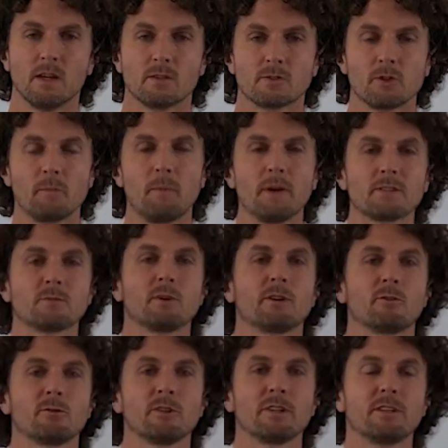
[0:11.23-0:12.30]
So the best way
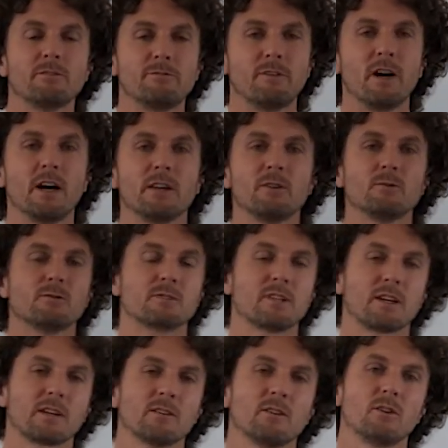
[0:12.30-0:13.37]
to really define Newton's
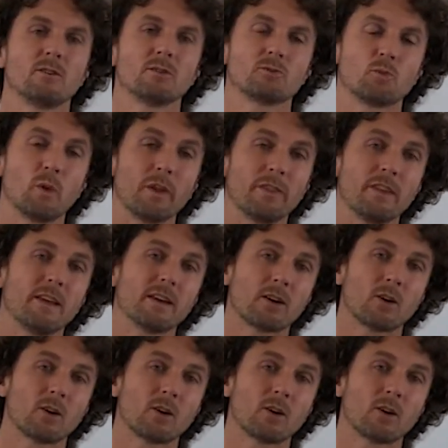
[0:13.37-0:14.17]
second law is with an